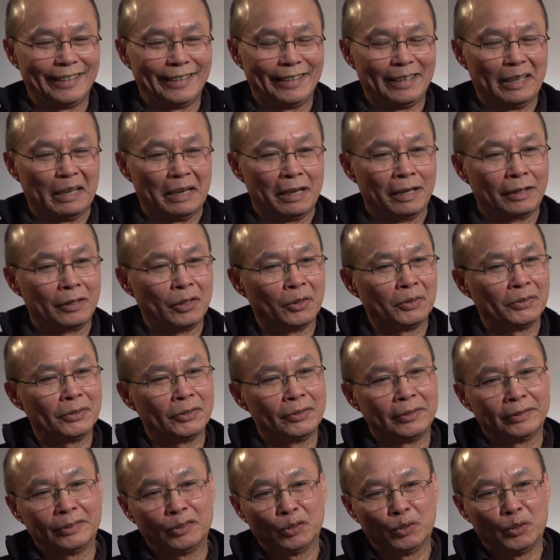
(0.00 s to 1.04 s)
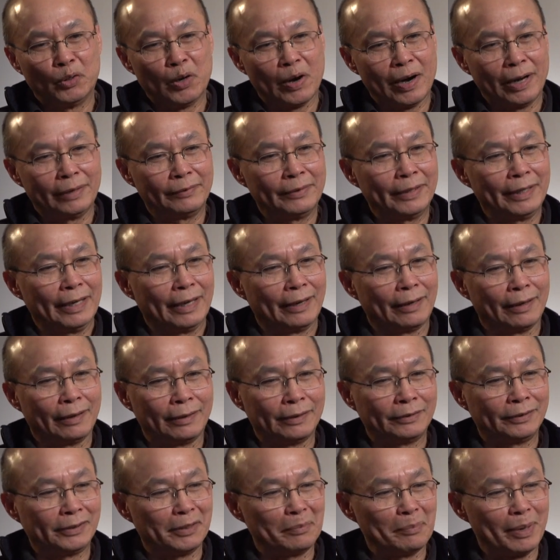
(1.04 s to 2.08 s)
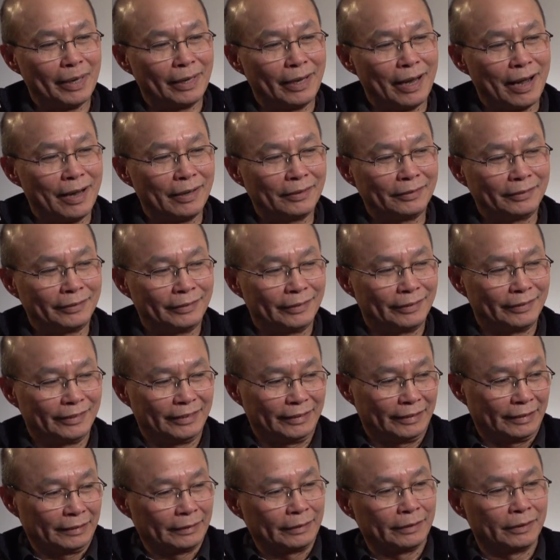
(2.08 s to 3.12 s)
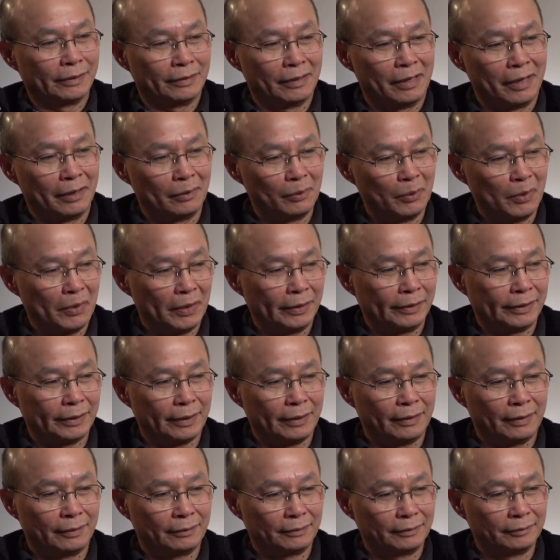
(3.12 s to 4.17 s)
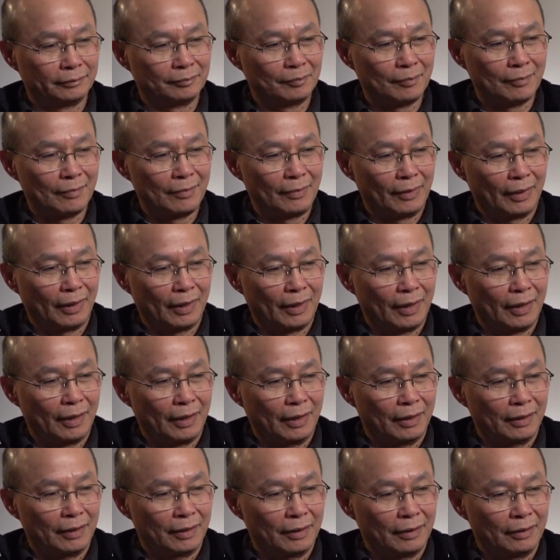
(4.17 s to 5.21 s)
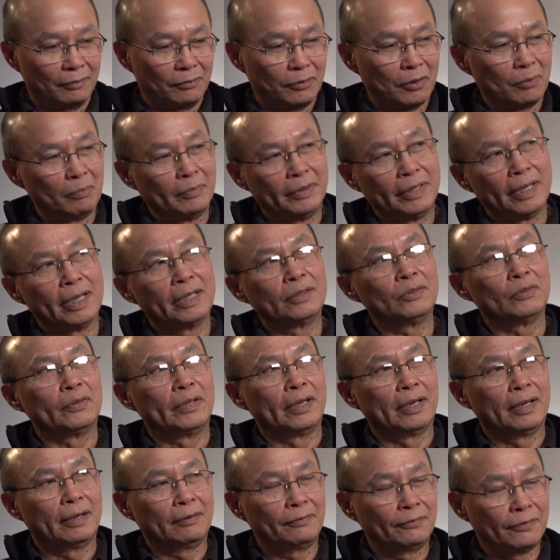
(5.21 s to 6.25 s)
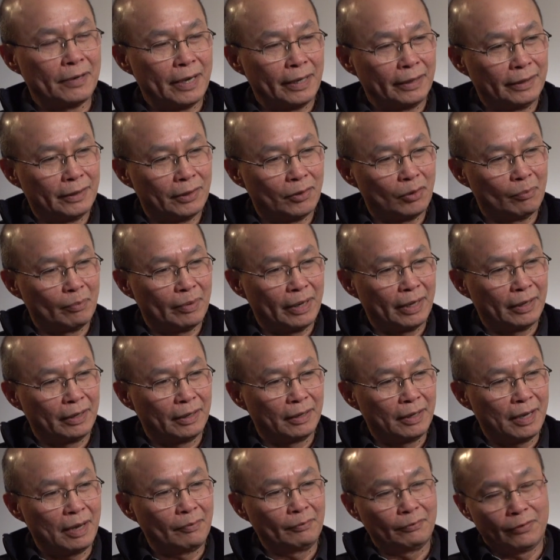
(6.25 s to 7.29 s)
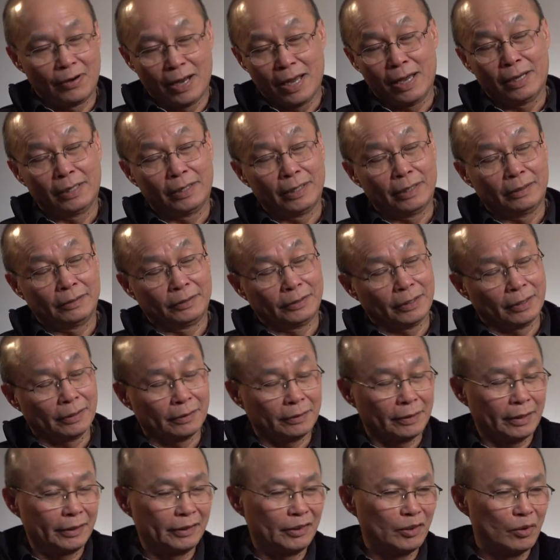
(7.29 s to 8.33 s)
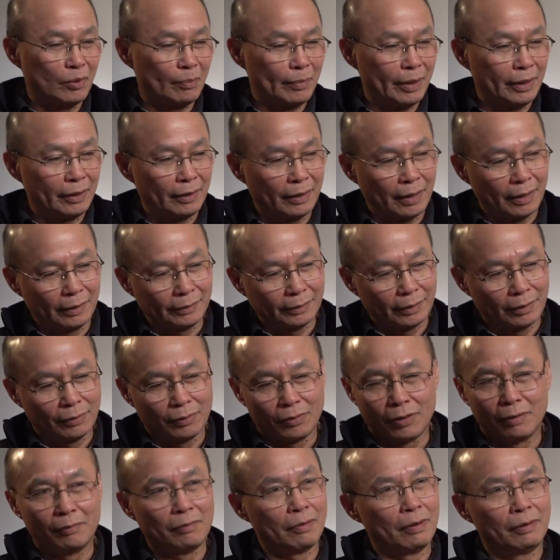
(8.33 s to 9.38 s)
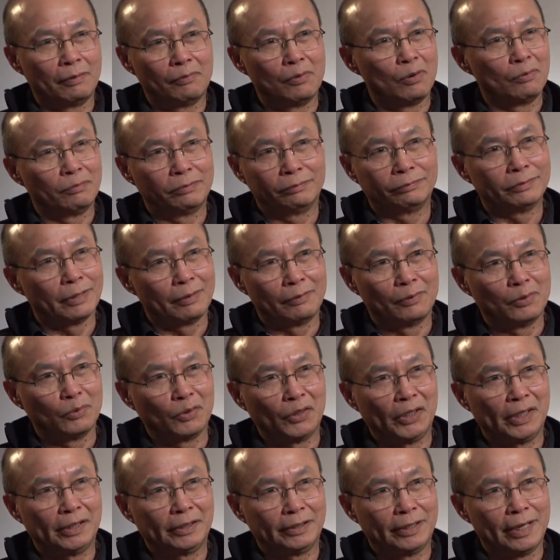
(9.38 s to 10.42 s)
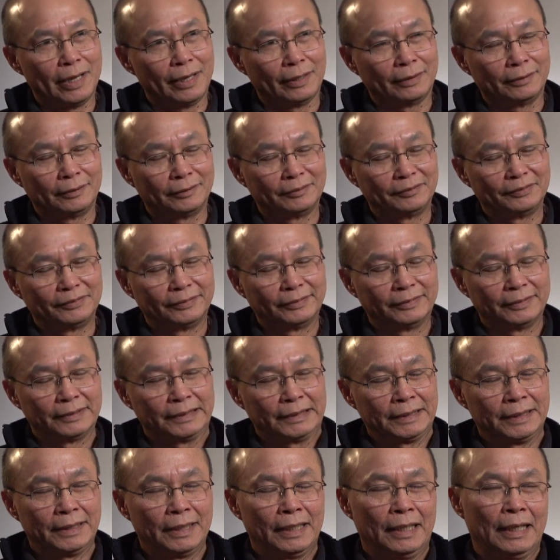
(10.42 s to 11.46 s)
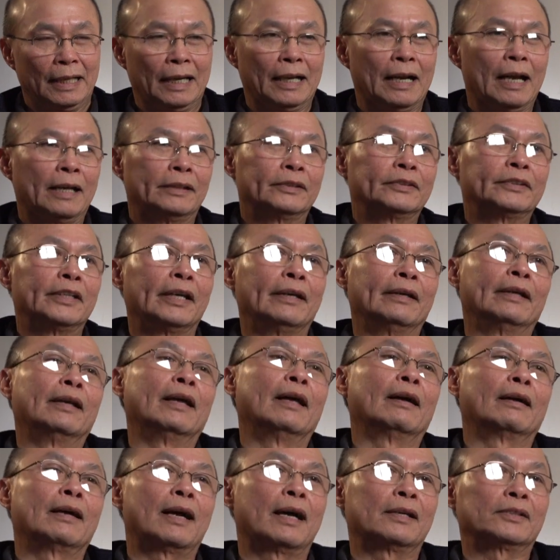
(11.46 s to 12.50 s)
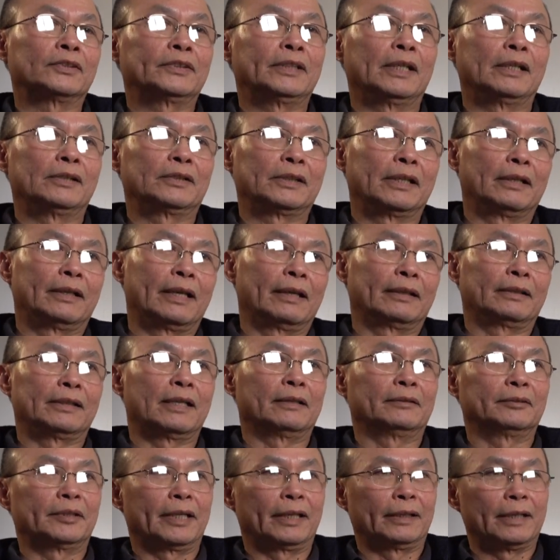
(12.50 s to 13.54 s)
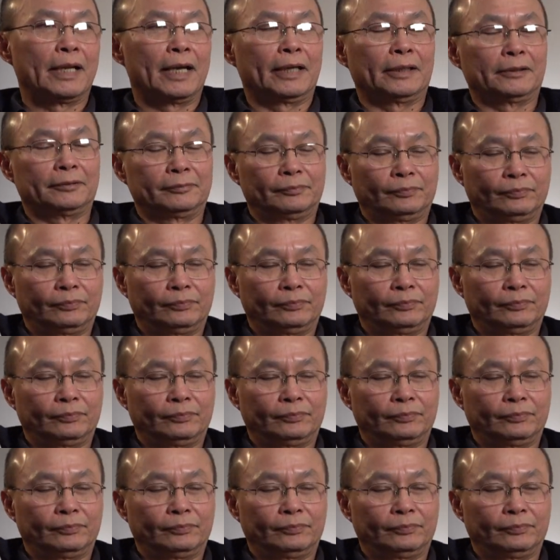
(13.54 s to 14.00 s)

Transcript: And I continued to driving, and I see my gas label is from here to there 5 kilometers, 500, 600 kilometers, and I said, oh, I won't reach that. And I stay in a gas station at night,